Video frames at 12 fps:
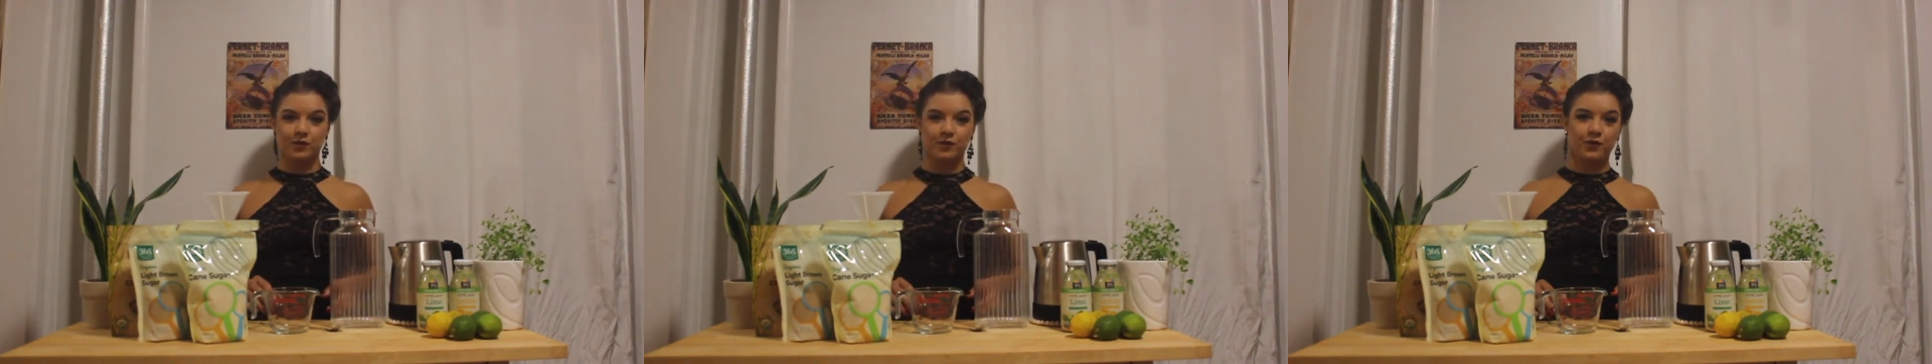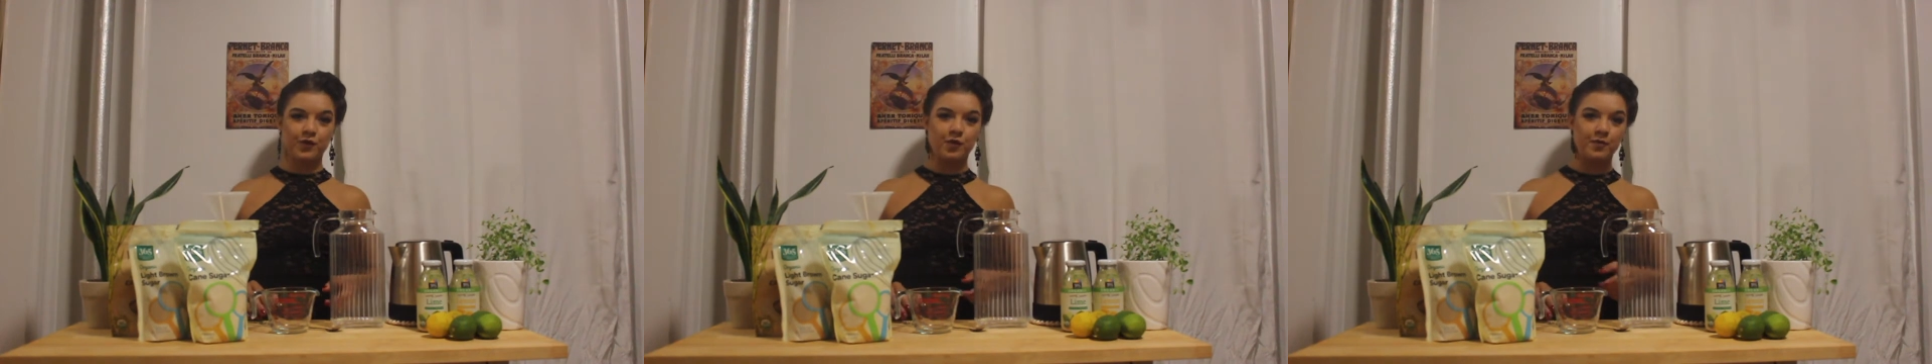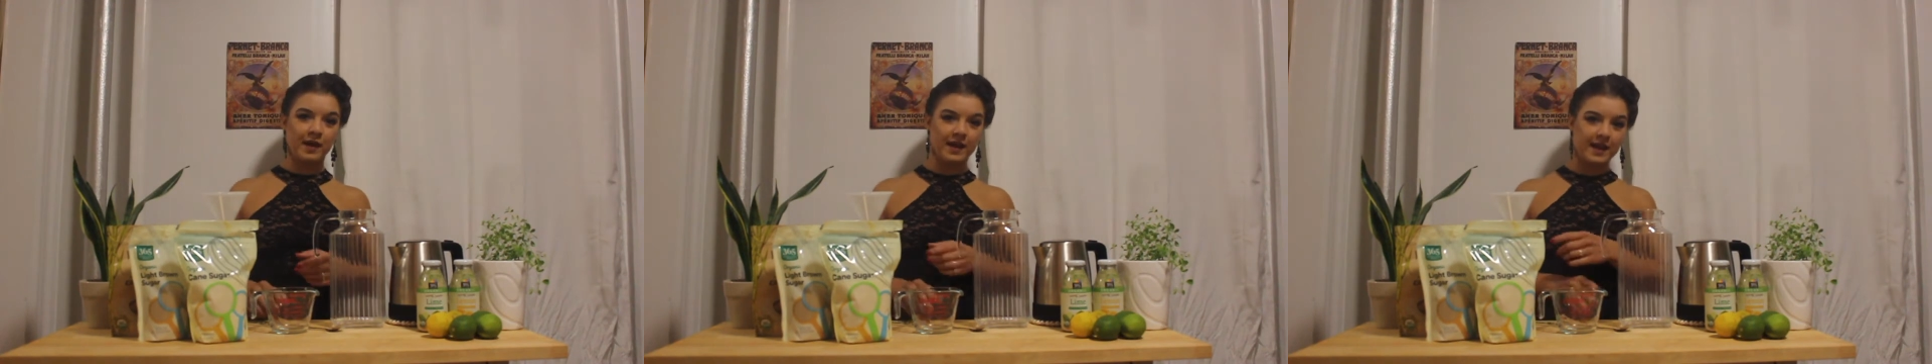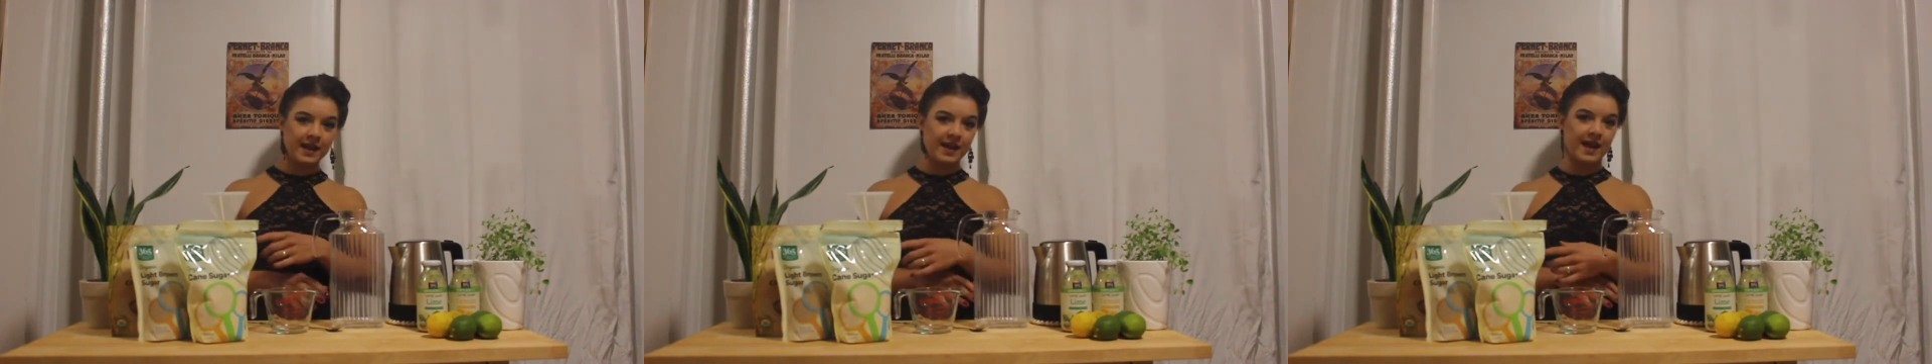for
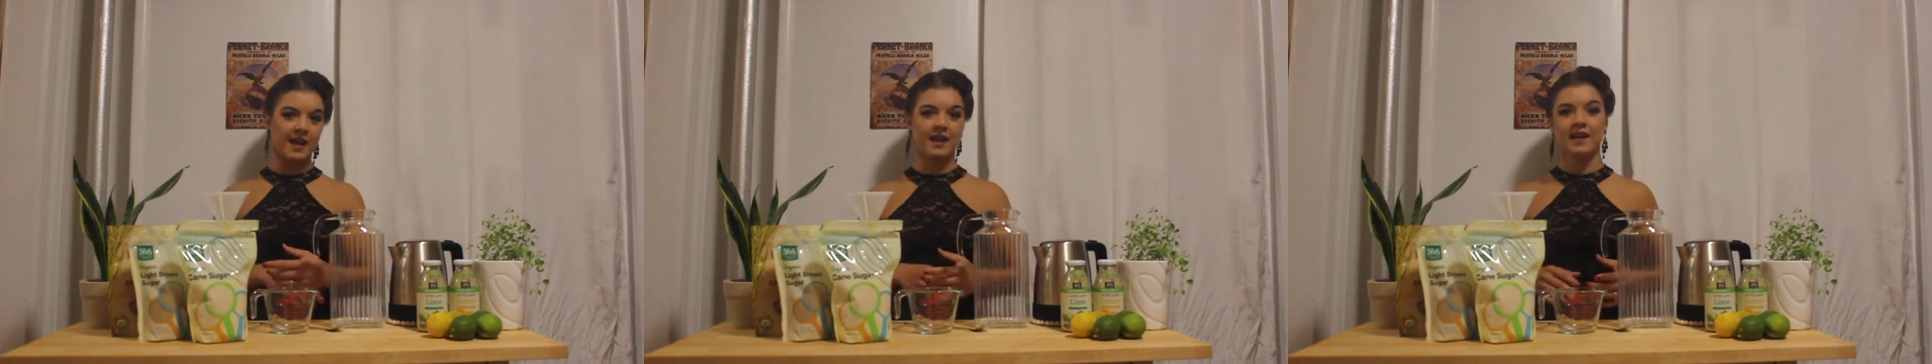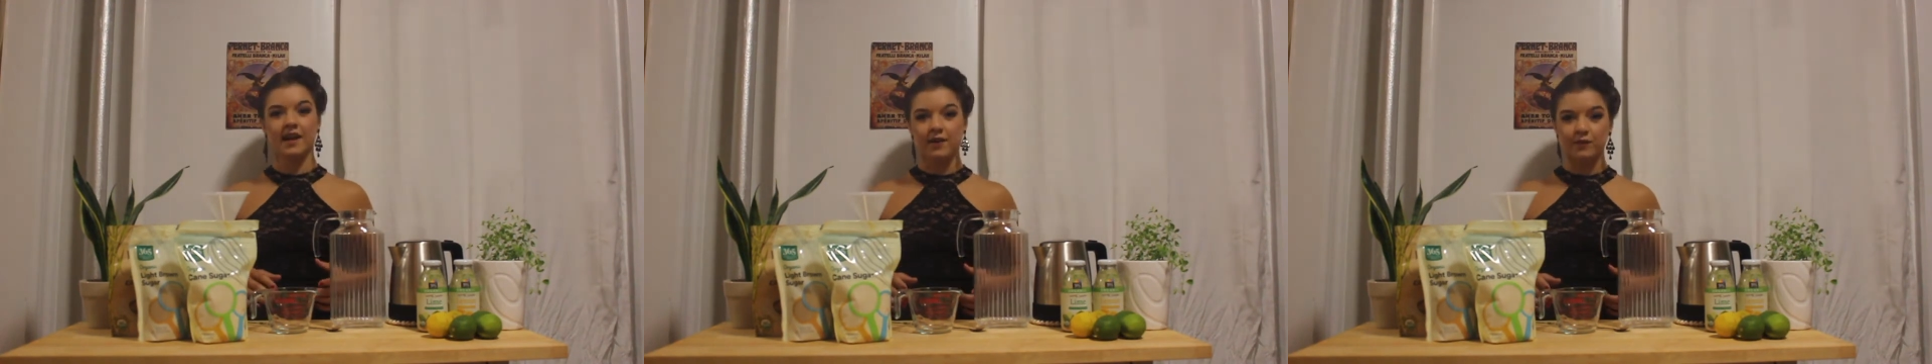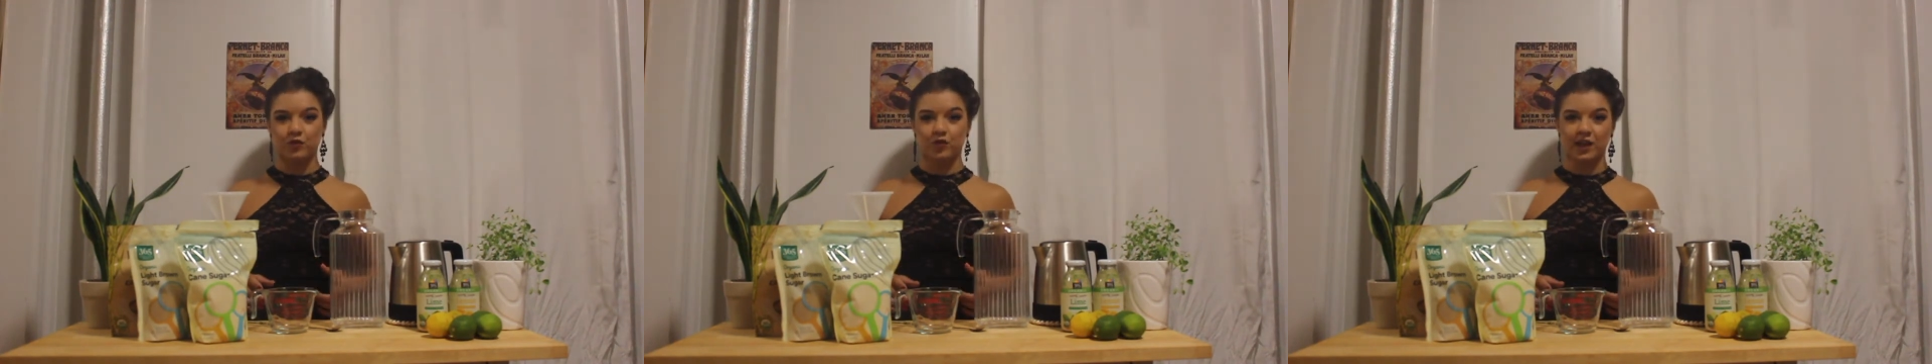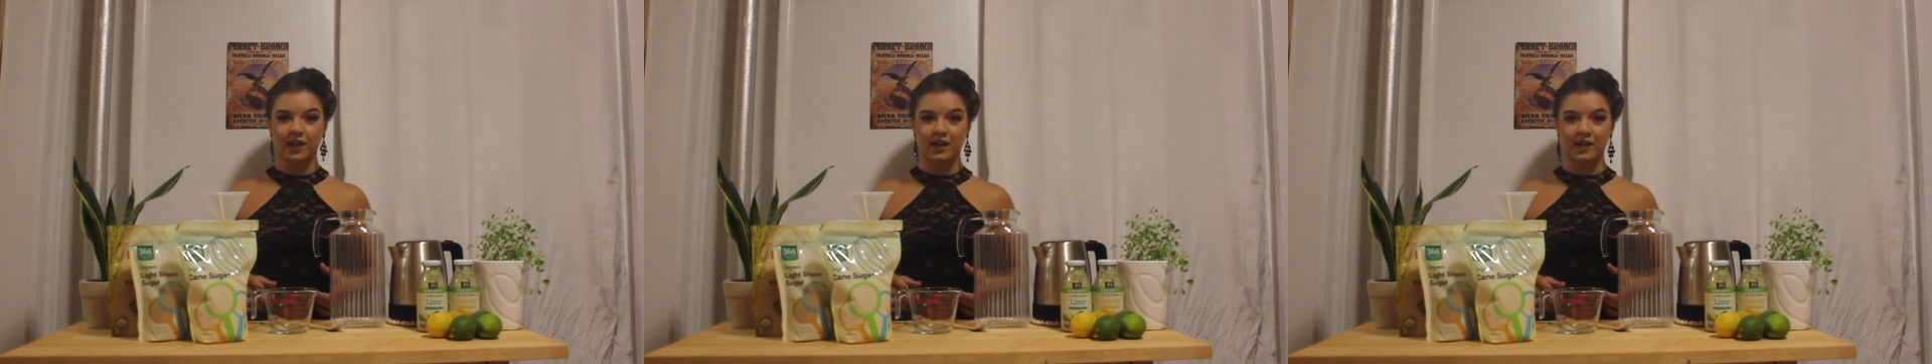making any kind of
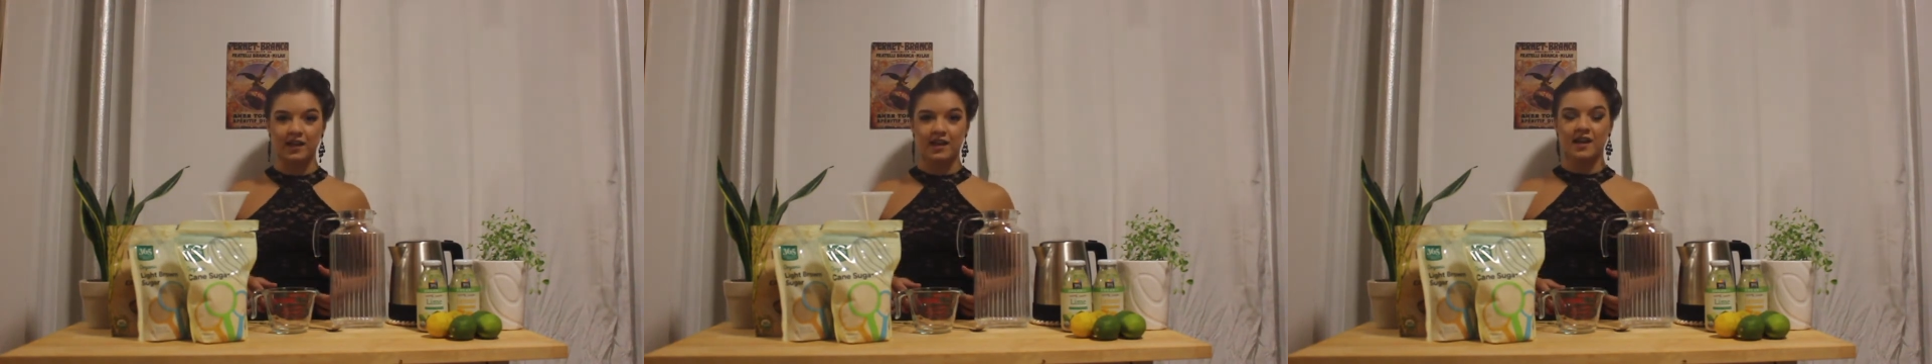drink,